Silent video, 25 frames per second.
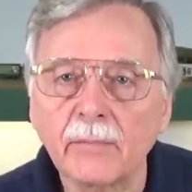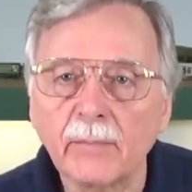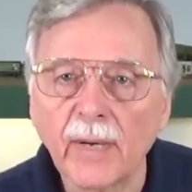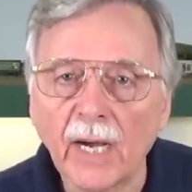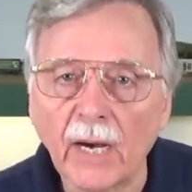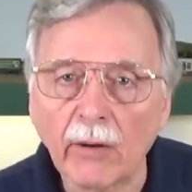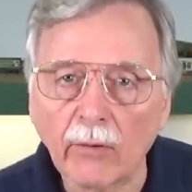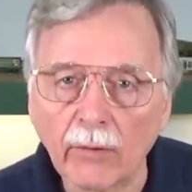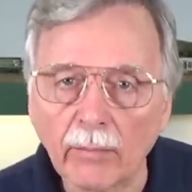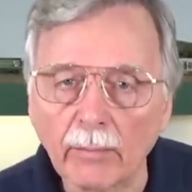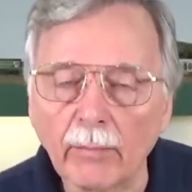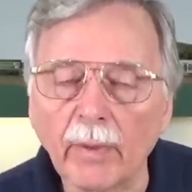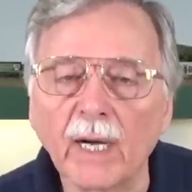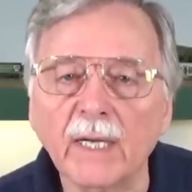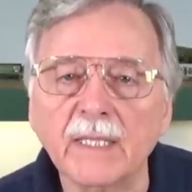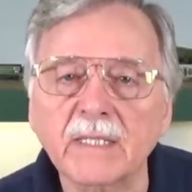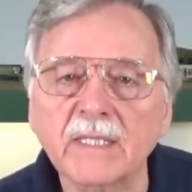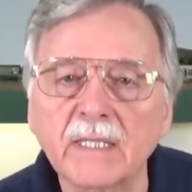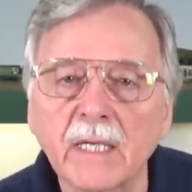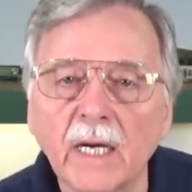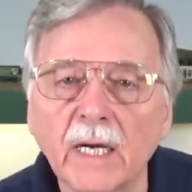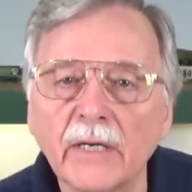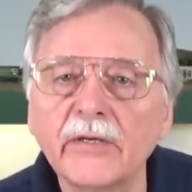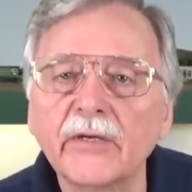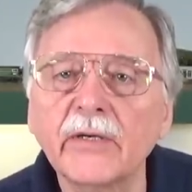power
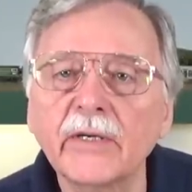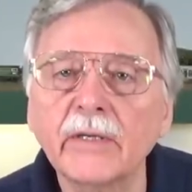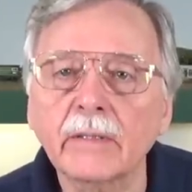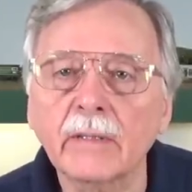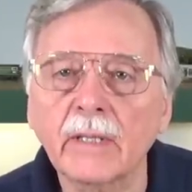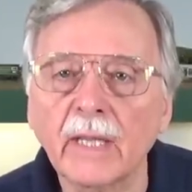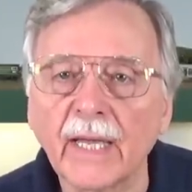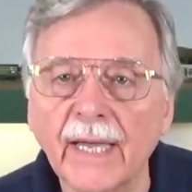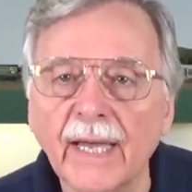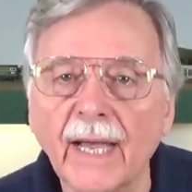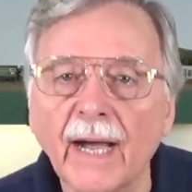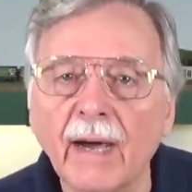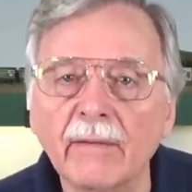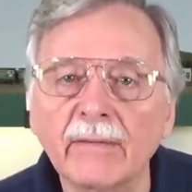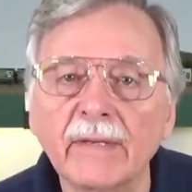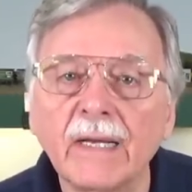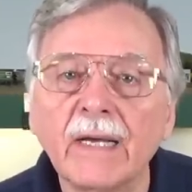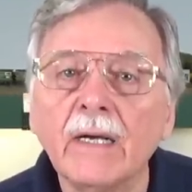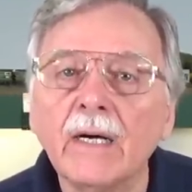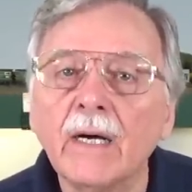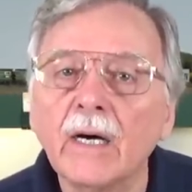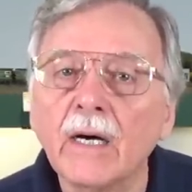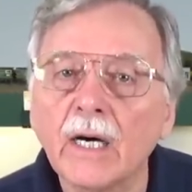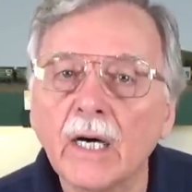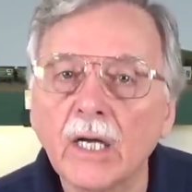bus under your layout
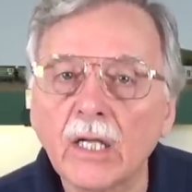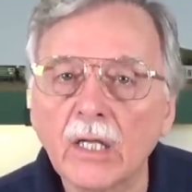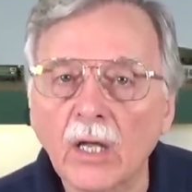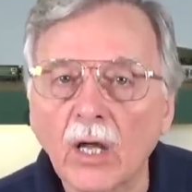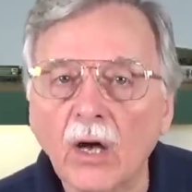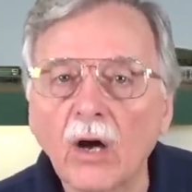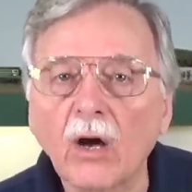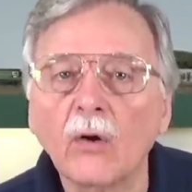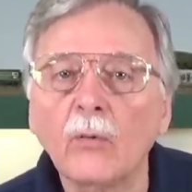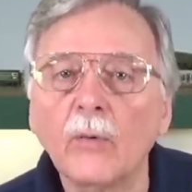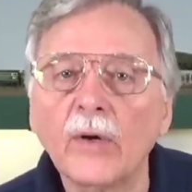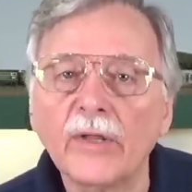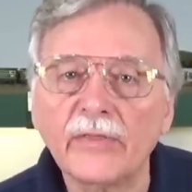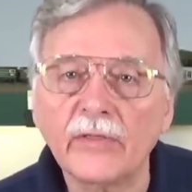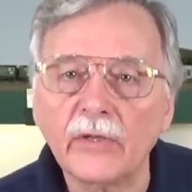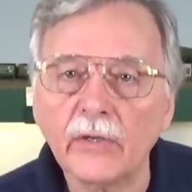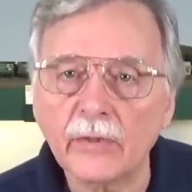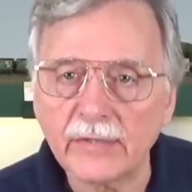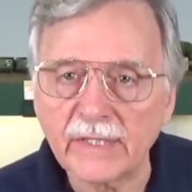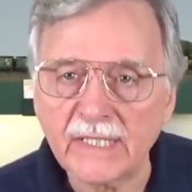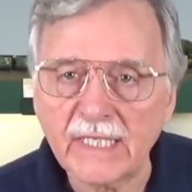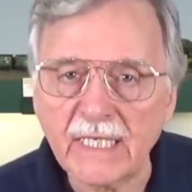along with your